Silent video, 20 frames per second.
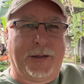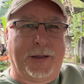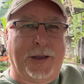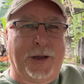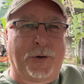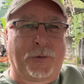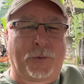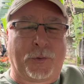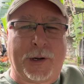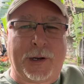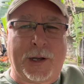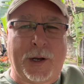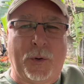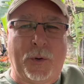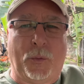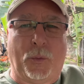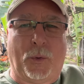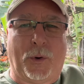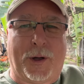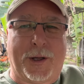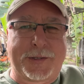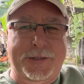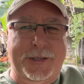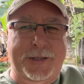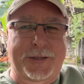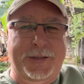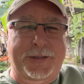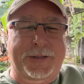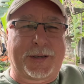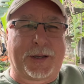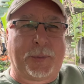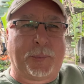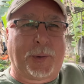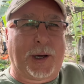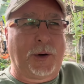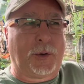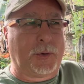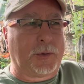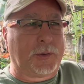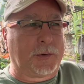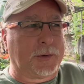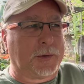it really wasn't about